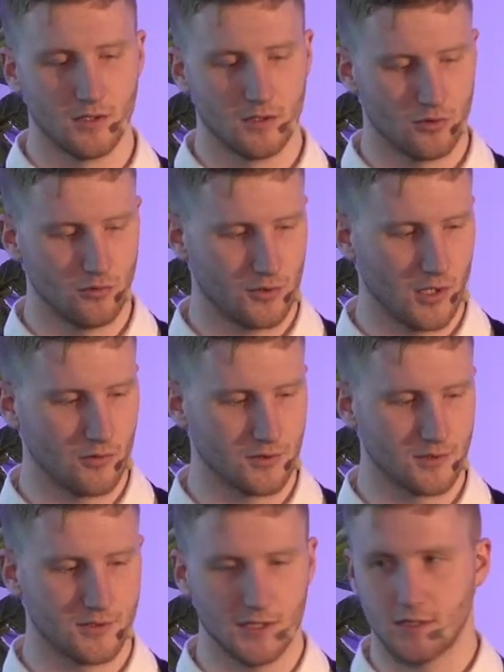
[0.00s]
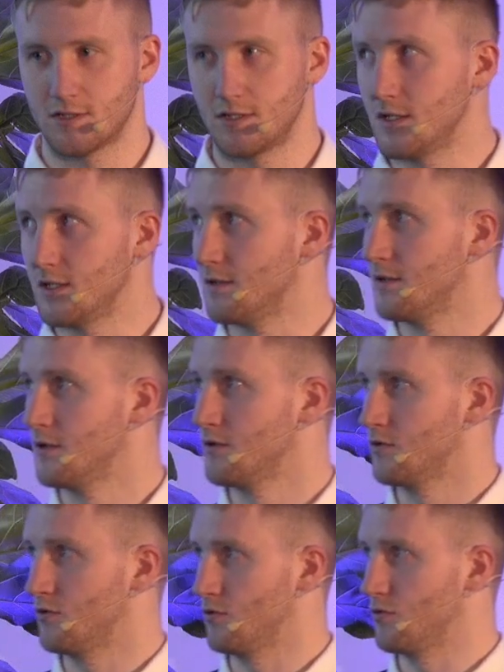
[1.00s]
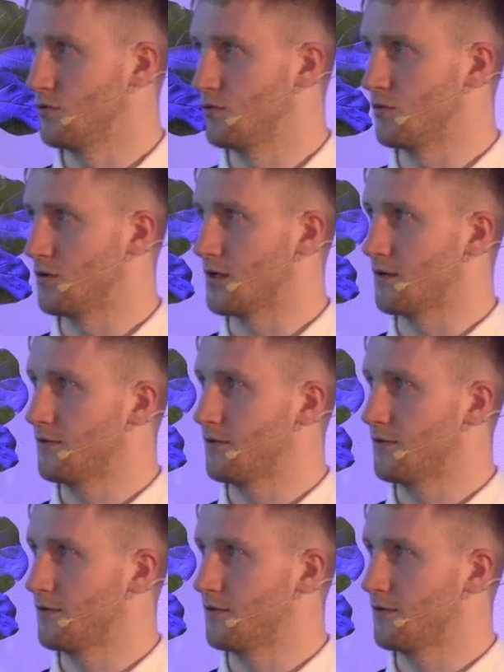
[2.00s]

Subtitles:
2016 to